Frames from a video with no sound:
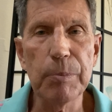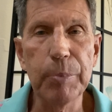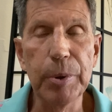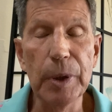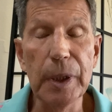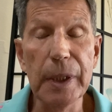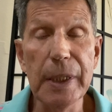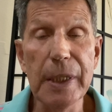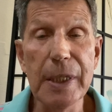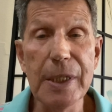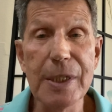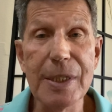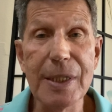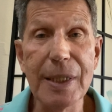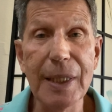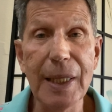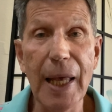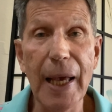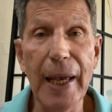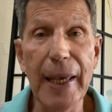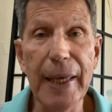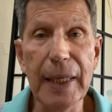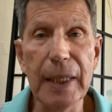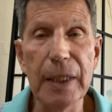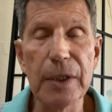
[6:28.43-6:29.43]
Please
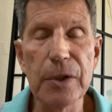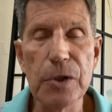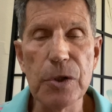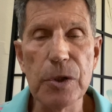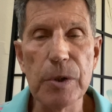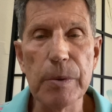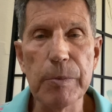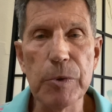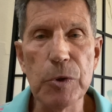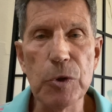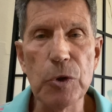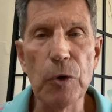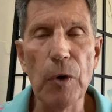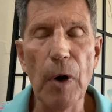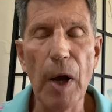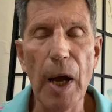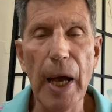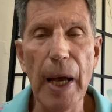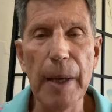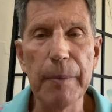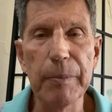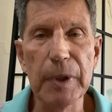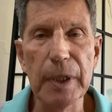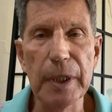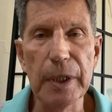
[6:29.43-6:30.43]
like and
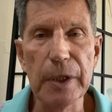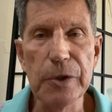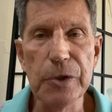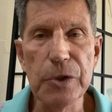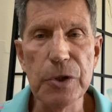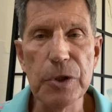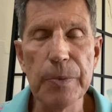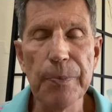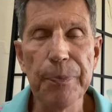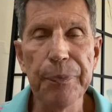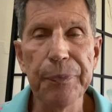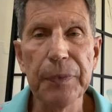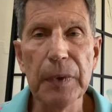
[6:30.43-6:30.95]
subscribe this.